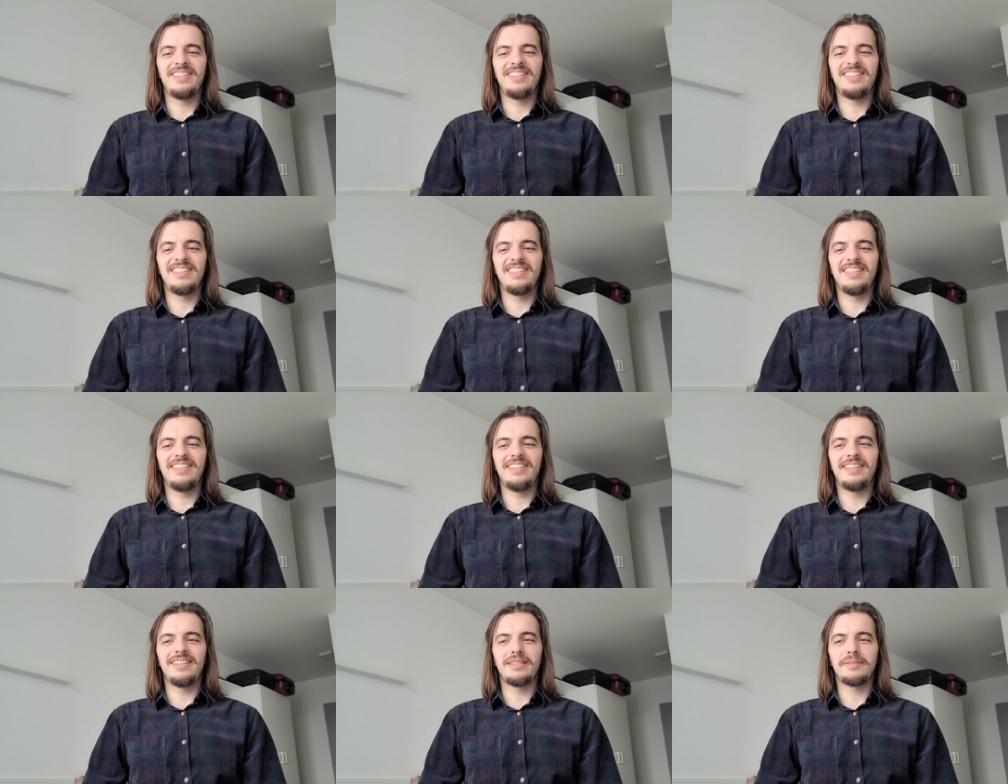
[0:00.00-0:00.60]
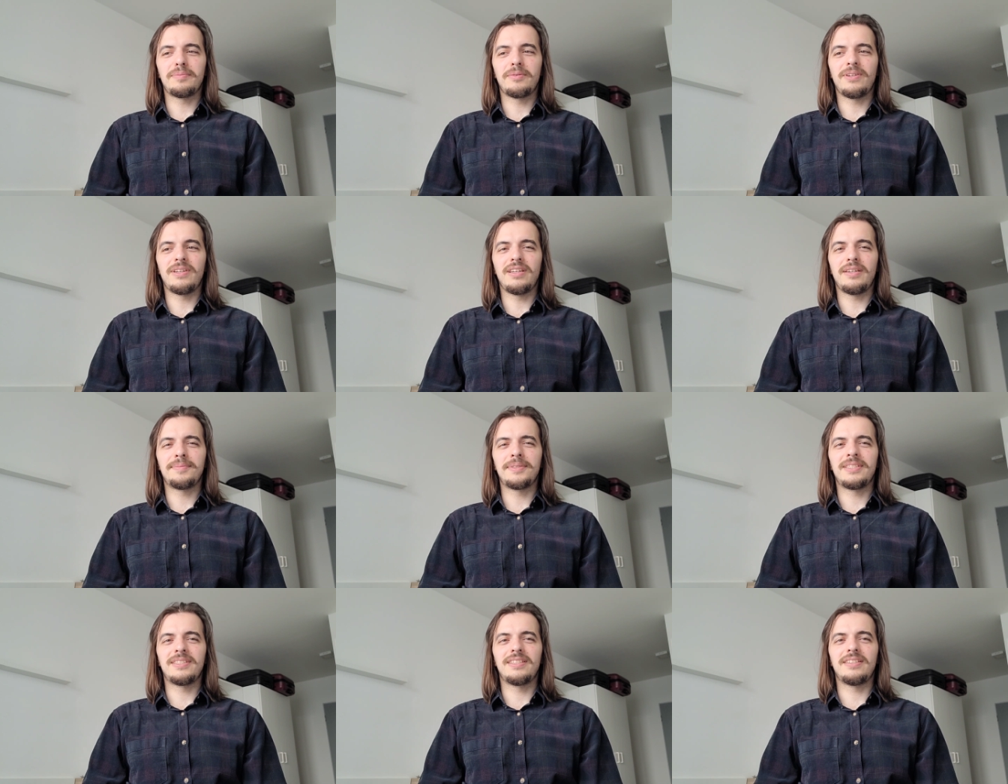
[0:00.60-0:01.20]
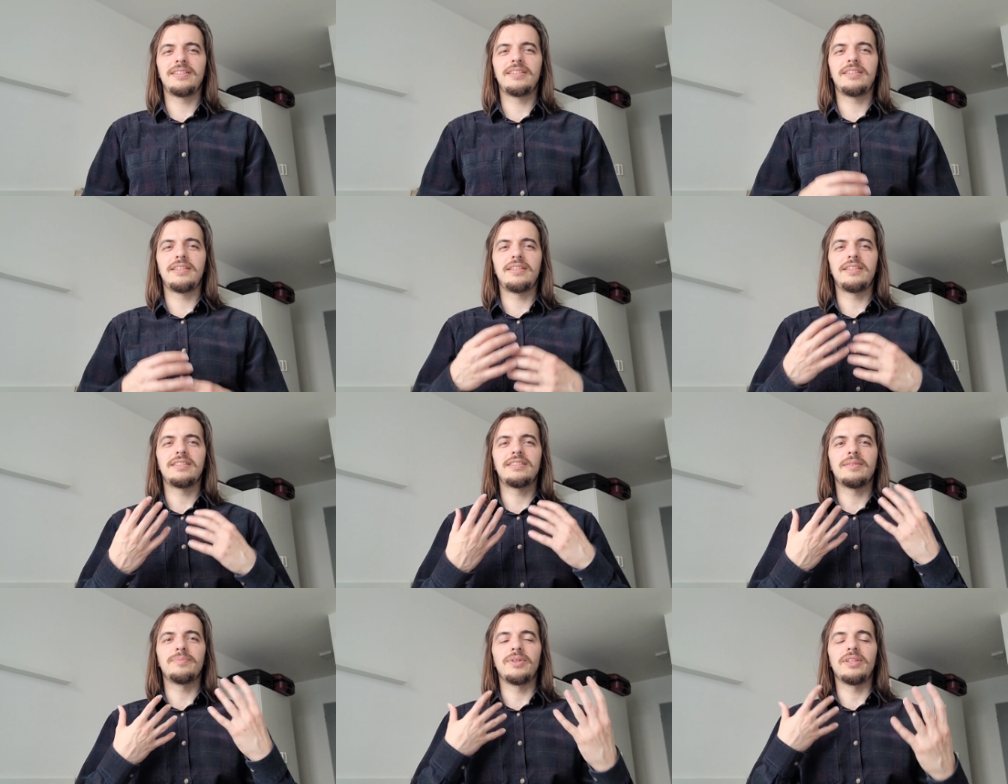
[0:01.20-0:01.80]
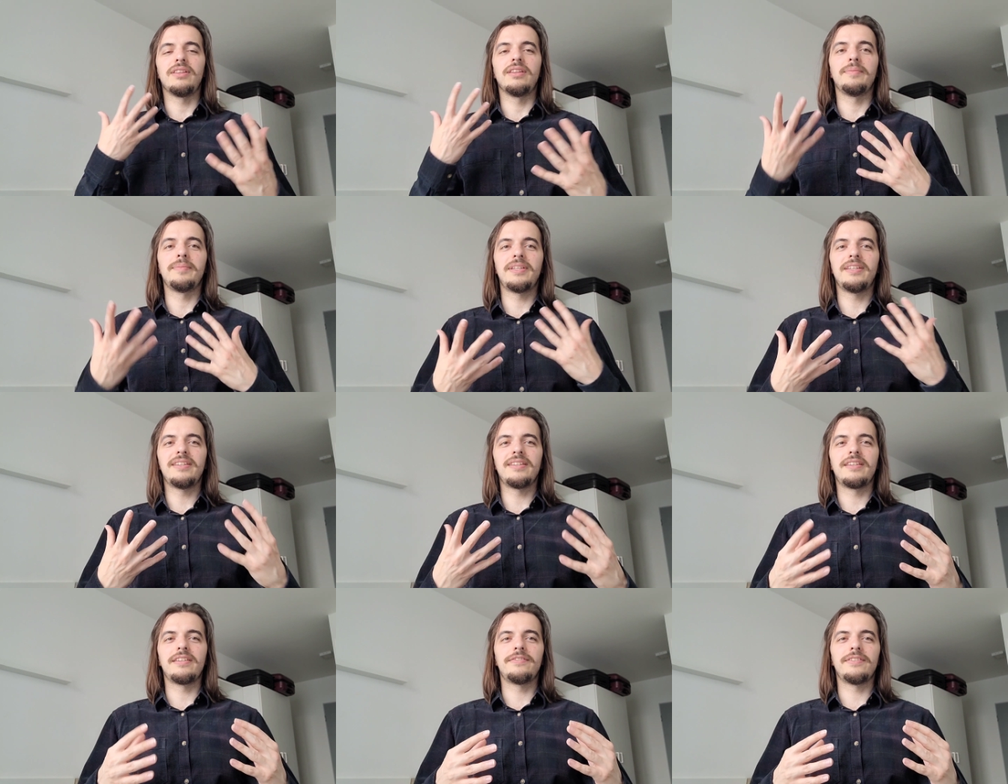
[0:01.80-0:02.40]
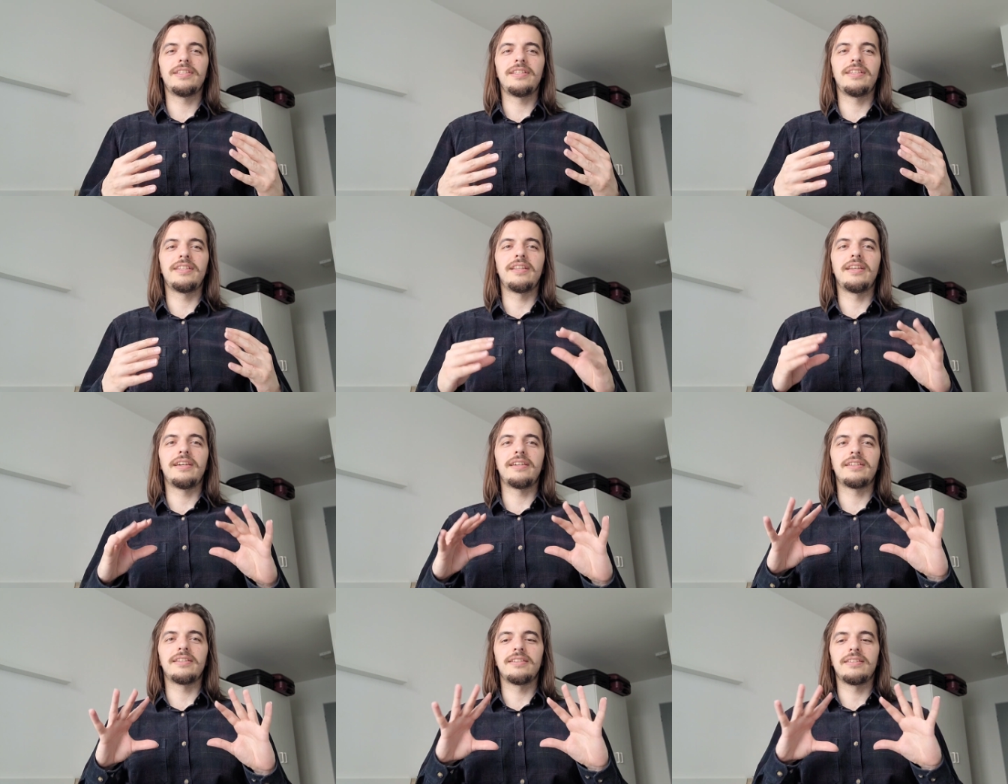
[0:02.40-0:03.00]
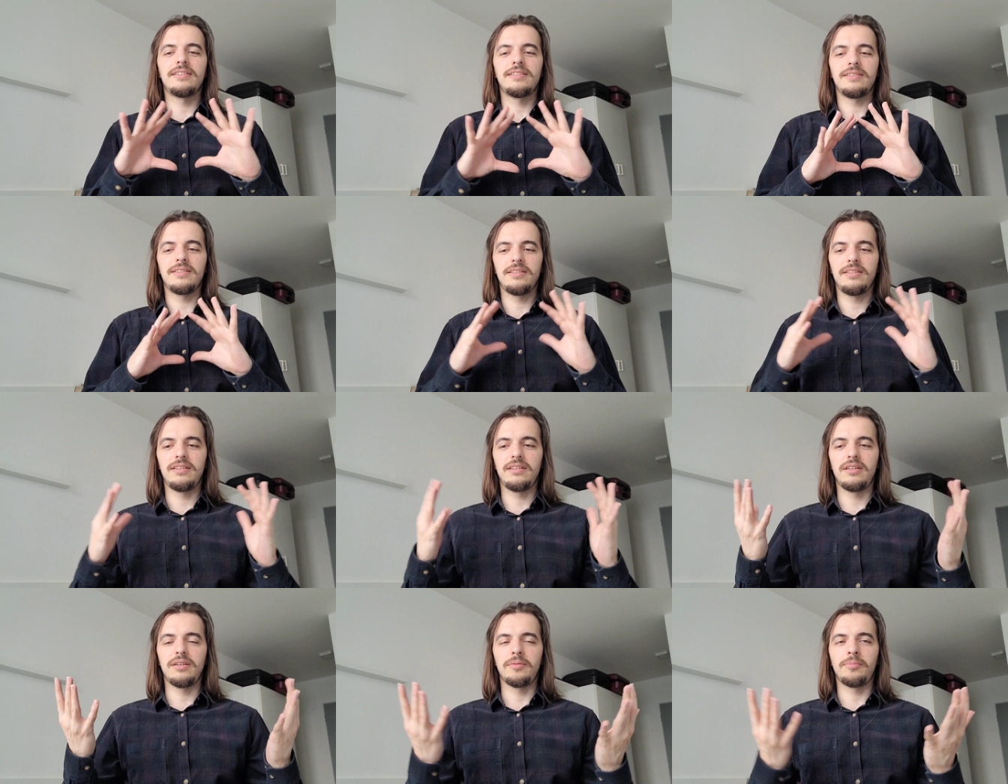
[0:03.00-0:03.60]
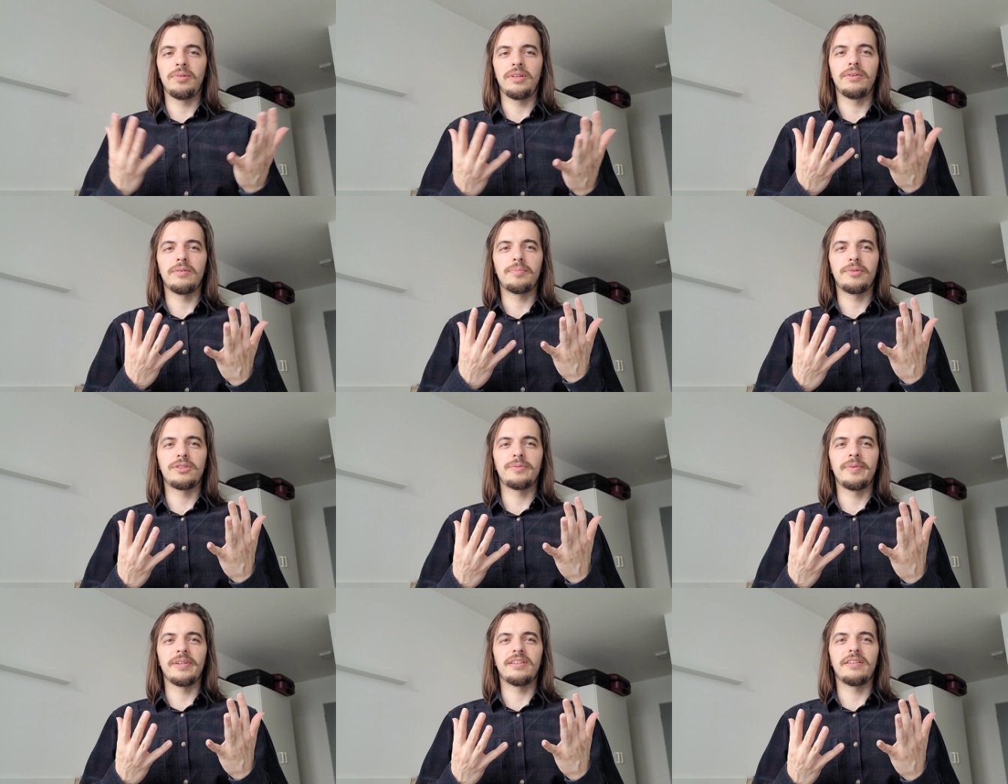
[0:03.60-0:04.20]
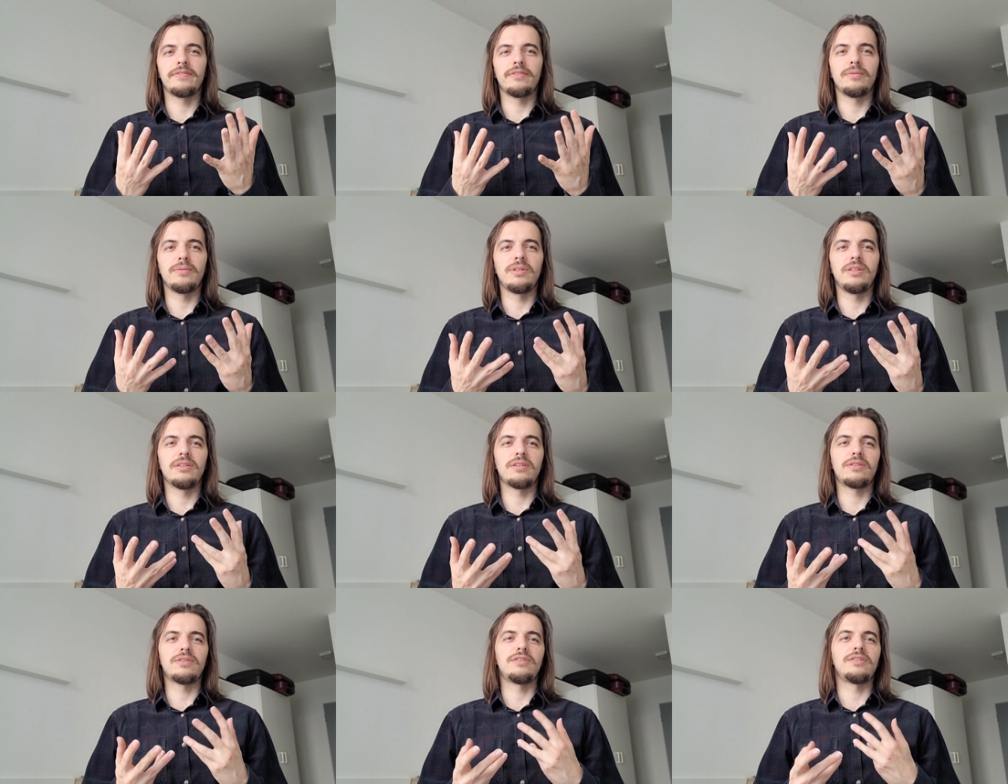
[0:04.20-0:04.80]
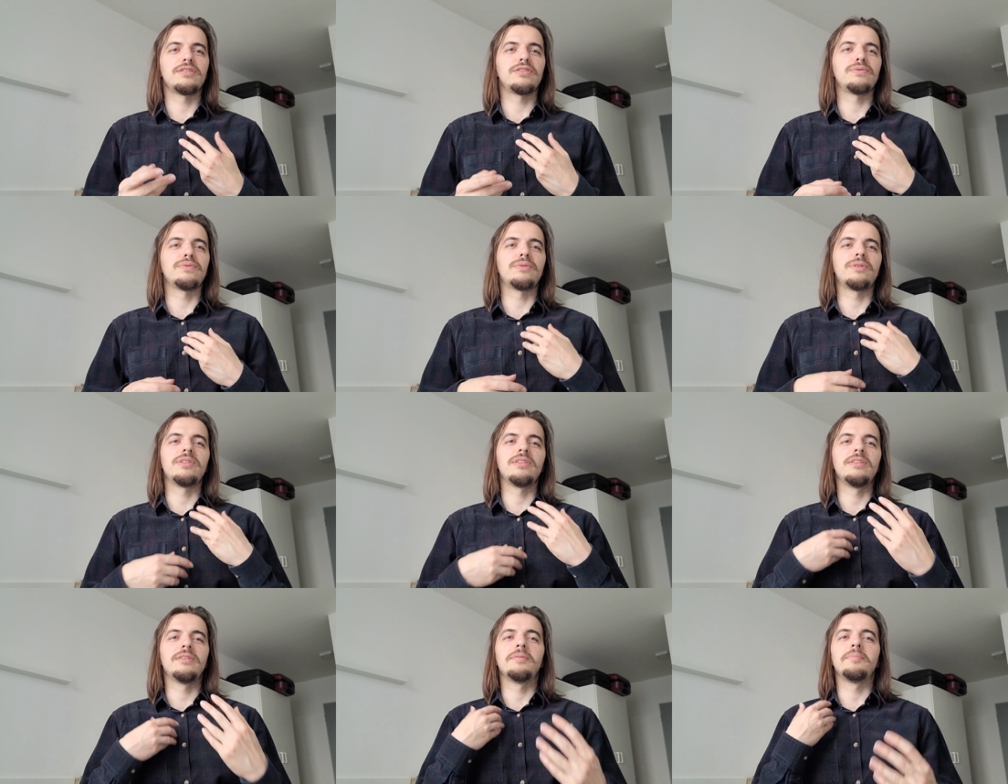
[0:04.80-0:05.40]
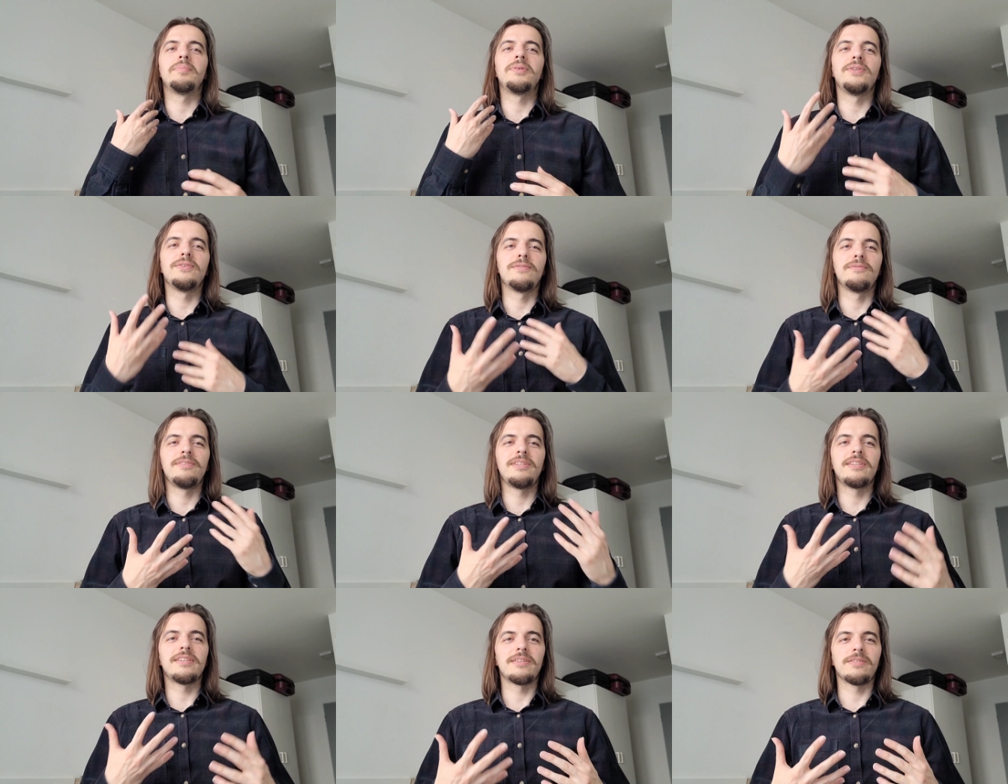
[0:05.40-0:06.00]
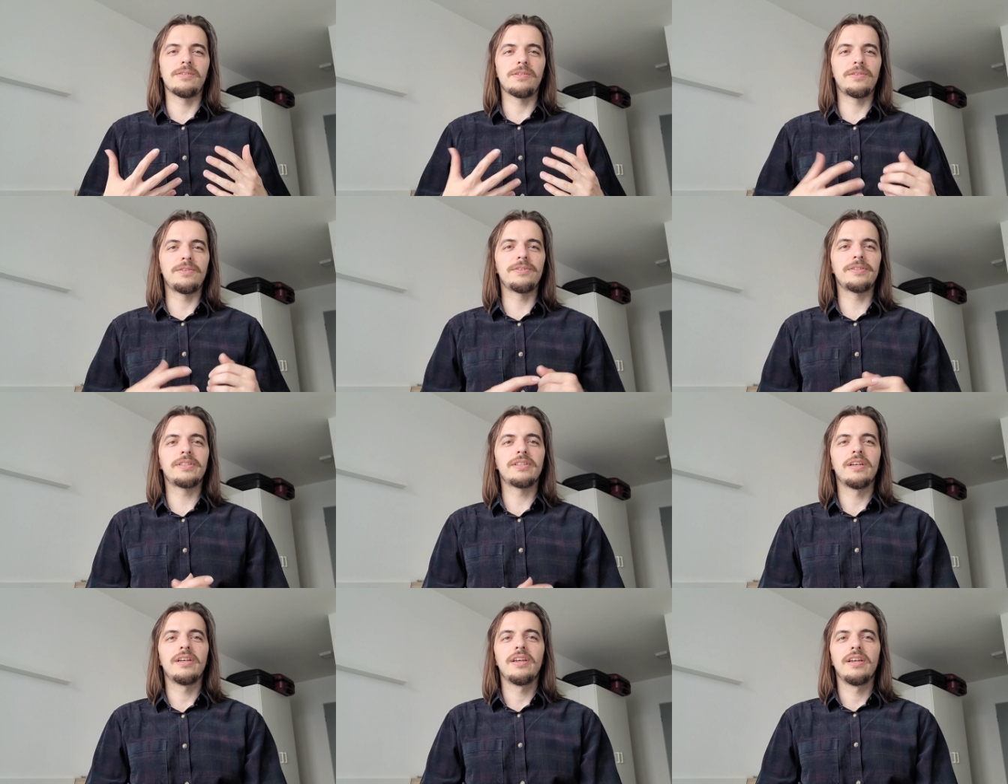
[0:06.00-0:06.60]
uh, it is perhaps uh, somewhat limited given that that uh, player perspective only occurs for the POV characters.